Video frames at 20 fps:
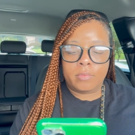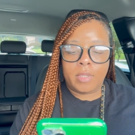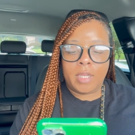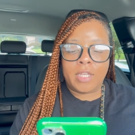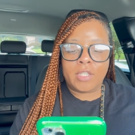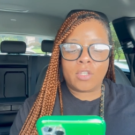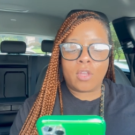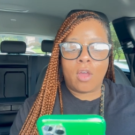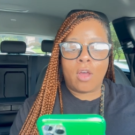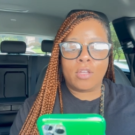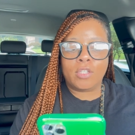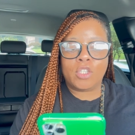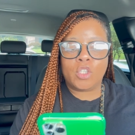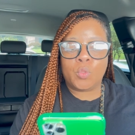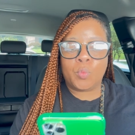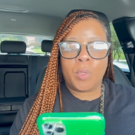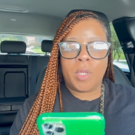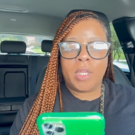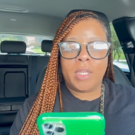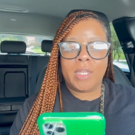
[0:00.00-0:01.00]
It's called
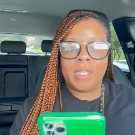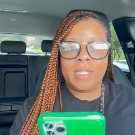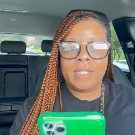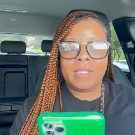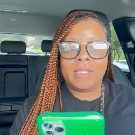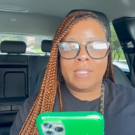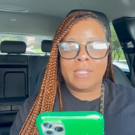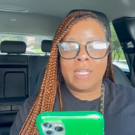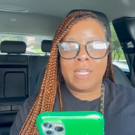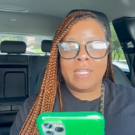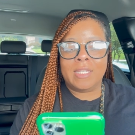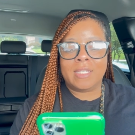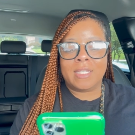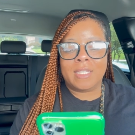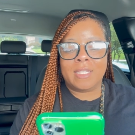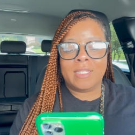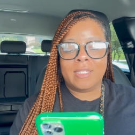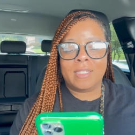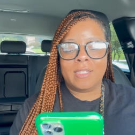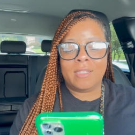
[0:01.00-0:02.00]
Sweetly
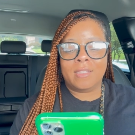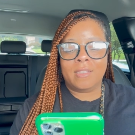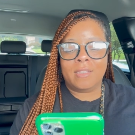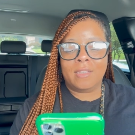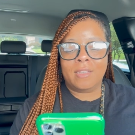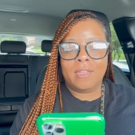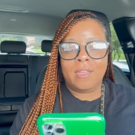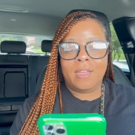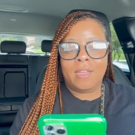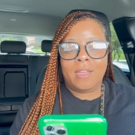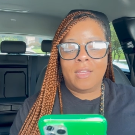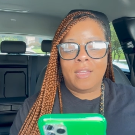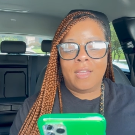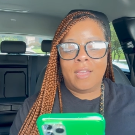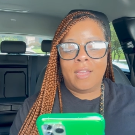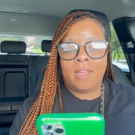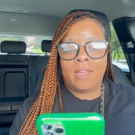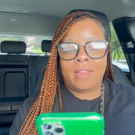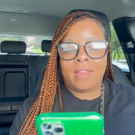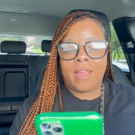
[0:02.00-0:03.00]
Seasoned.
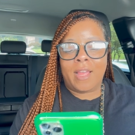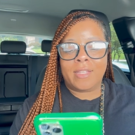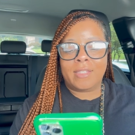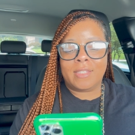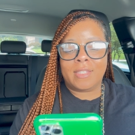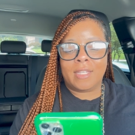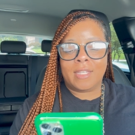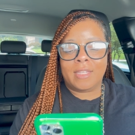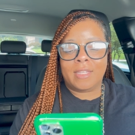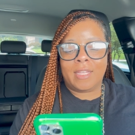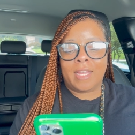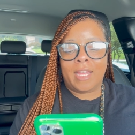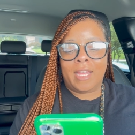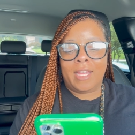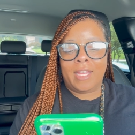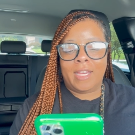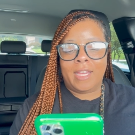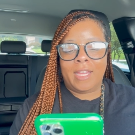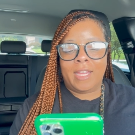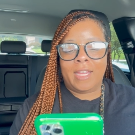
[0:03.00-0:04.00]
And that's the
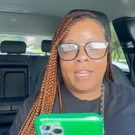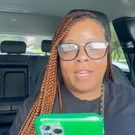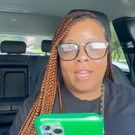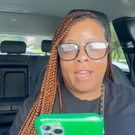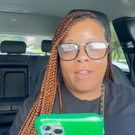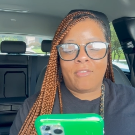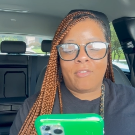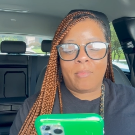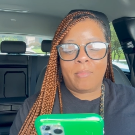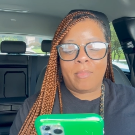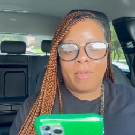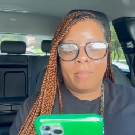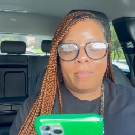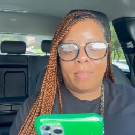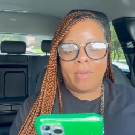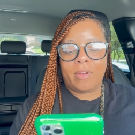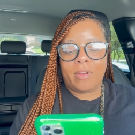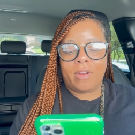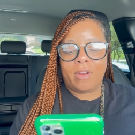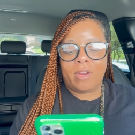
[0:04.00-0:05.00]
lady. I
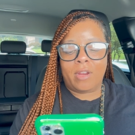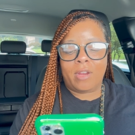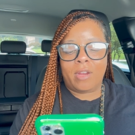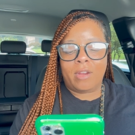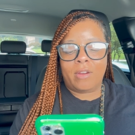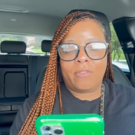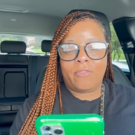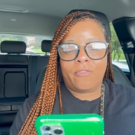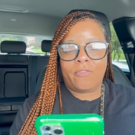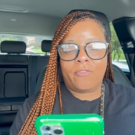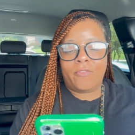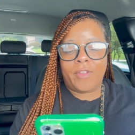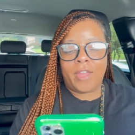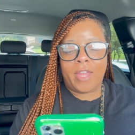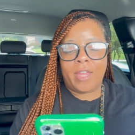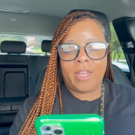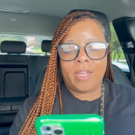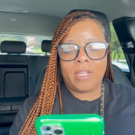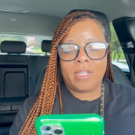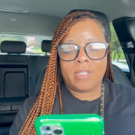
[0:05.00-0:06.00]
remember her
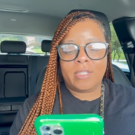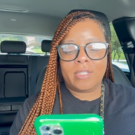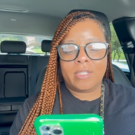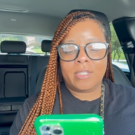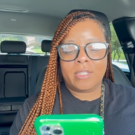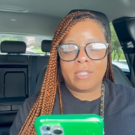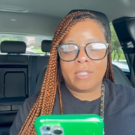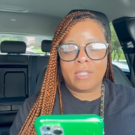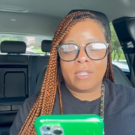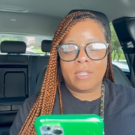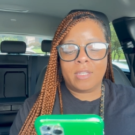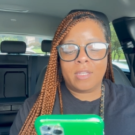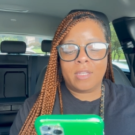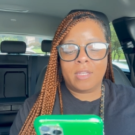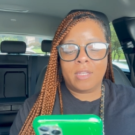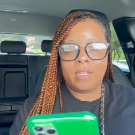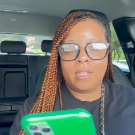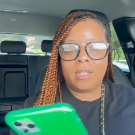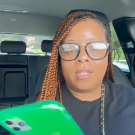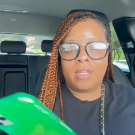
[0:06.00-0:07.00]
face.
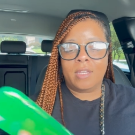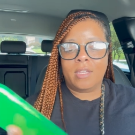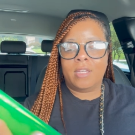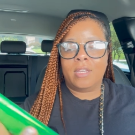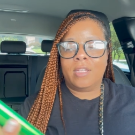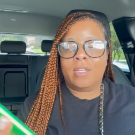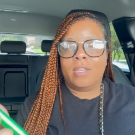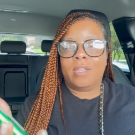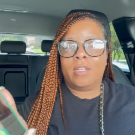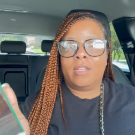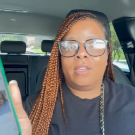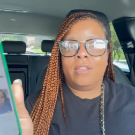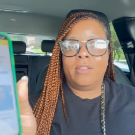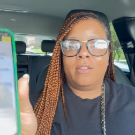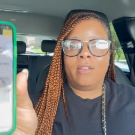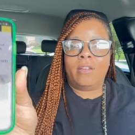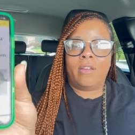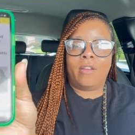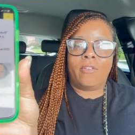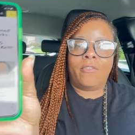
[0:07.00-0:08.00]

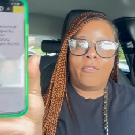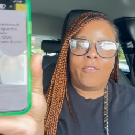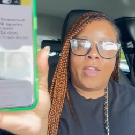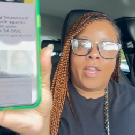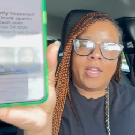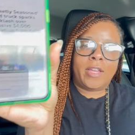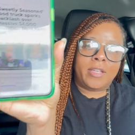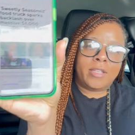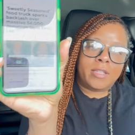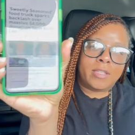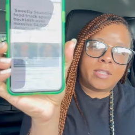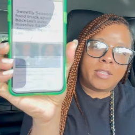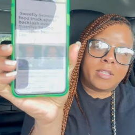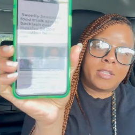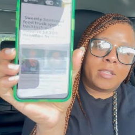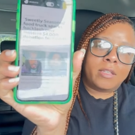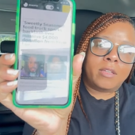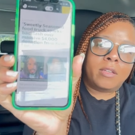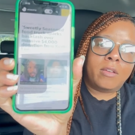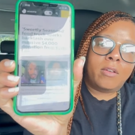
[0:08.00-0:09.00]
Look at her face.
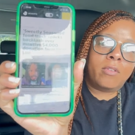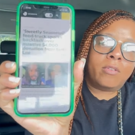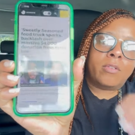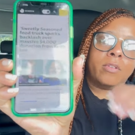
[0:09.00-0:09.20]
Hold